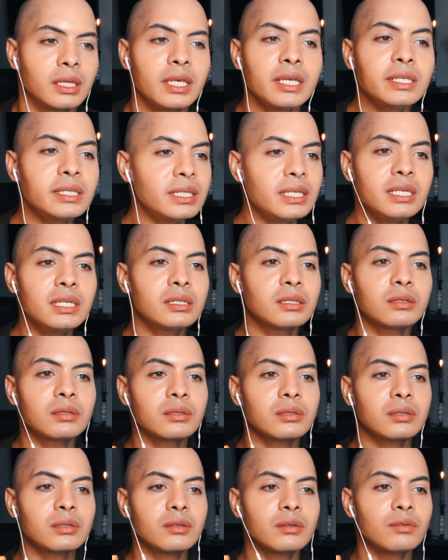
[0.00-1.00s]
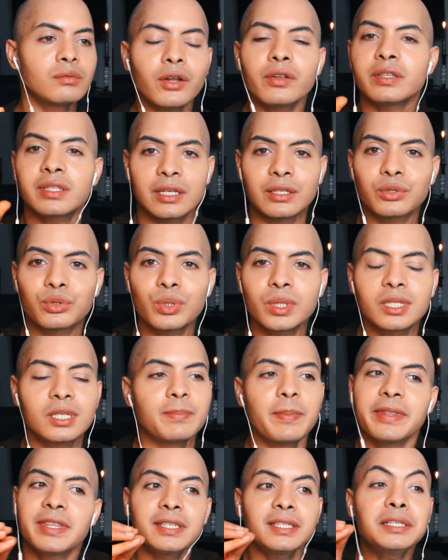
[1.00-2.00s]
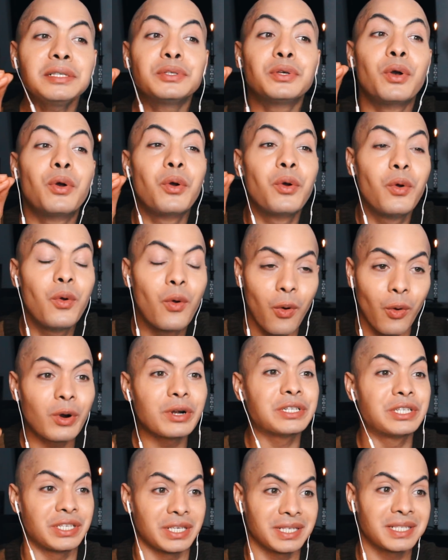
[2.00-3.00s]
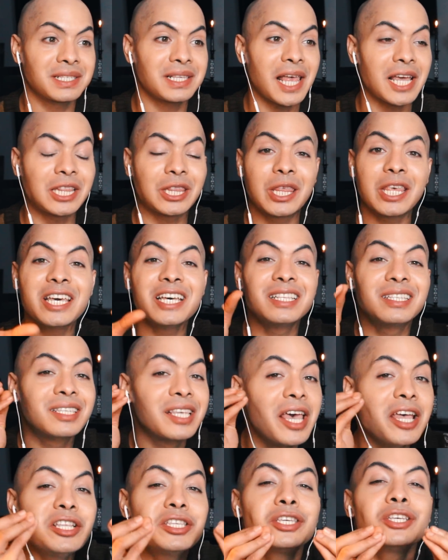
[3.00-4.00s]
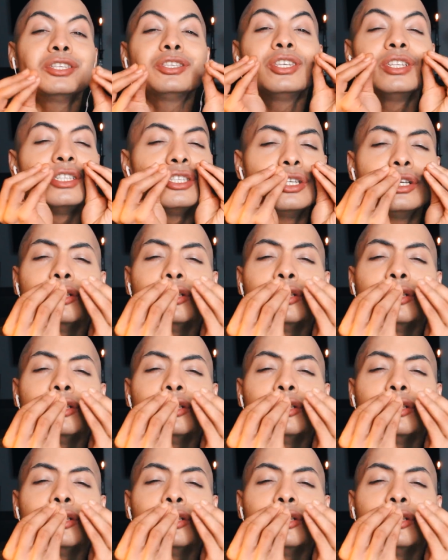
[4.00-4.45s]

This is, I know it sounds twisted, but this is gorgeous. Like, the attention to